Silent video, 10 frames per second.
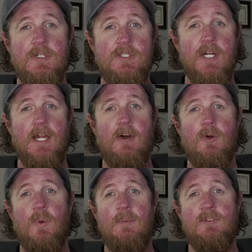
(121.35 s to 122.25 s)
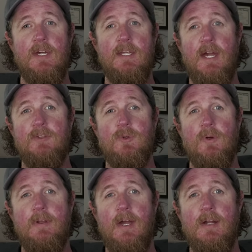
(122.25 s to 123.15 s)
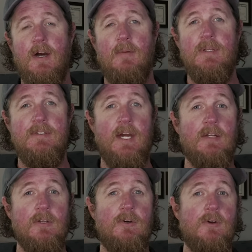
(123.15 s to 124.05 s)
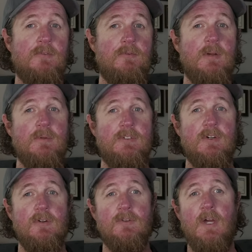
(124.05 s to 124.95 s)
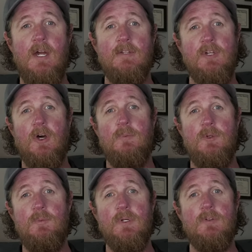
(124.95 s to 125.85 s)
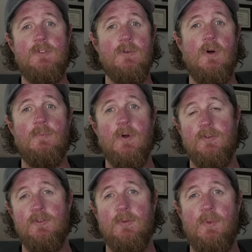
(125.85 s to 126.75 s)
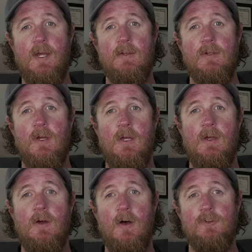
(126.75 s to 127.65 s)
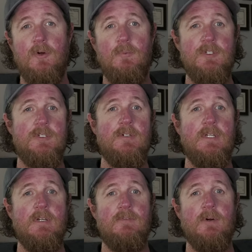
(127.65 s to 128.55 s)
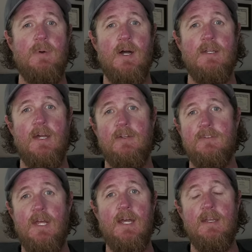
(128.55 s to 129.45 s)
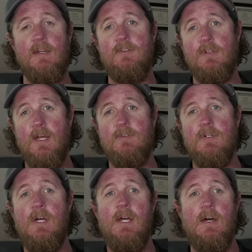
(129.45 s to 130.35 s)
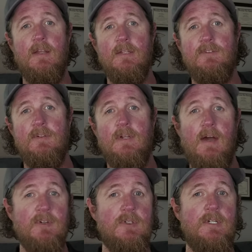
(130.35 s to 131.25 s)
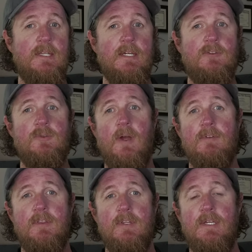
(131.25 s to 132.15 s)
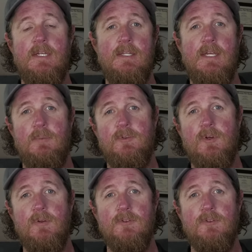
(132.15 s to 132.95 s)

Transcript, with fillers: to check out her website, kattorre.com, and download her free materials to help you build your own personal brand. Also, be sure to give her podcast, Not Nice, Clever, a listen. I've included links to everything in the episode